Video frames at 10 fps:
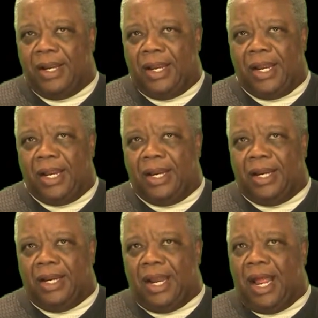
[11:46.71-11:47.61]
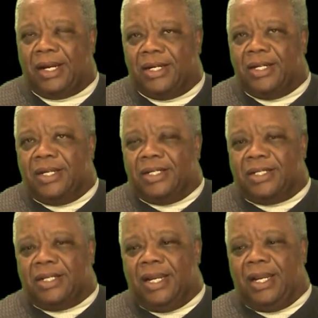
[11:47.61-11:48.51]
And I couldn't
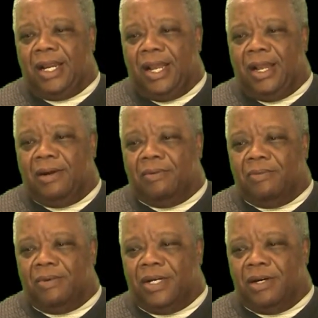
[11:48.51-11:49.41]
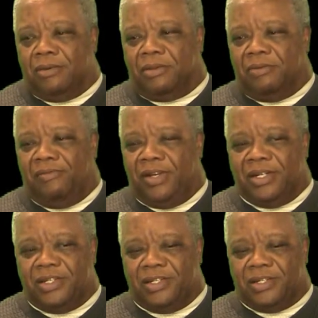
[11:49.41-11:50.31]
understand how when we go through
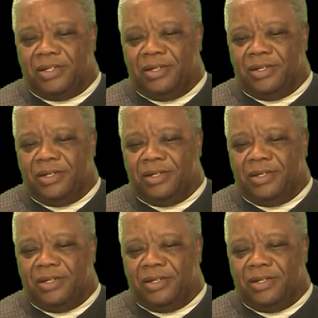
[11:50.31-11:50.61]
villages,